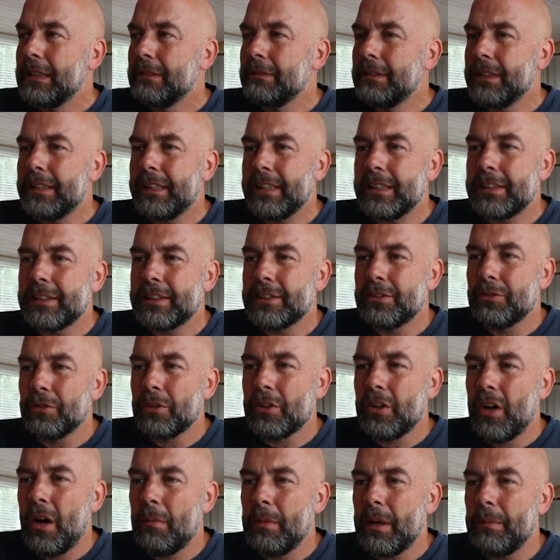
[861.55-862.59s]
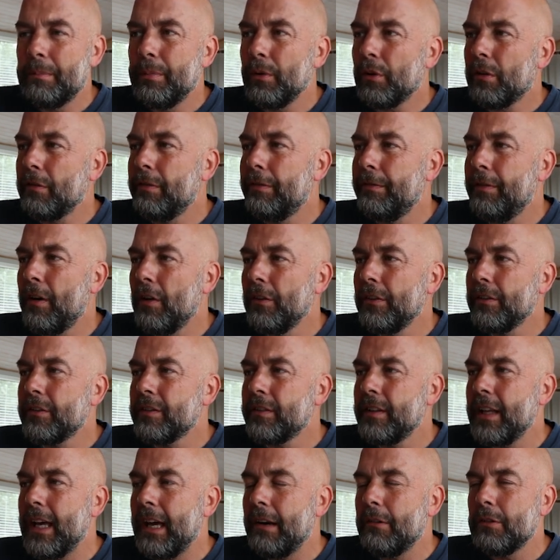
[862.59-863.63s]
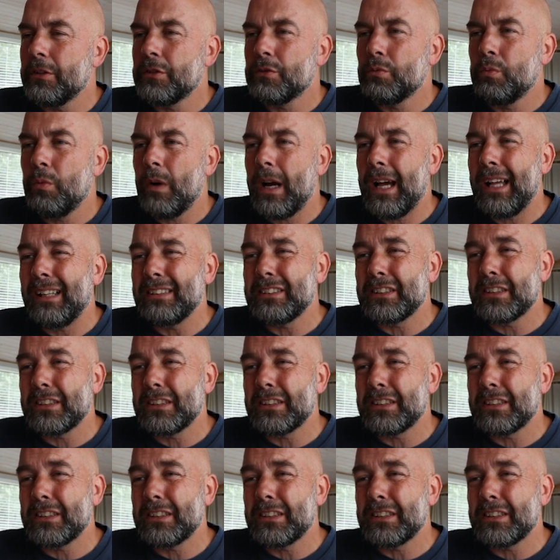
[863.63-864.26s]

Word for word: with this sort of comic book font there as well.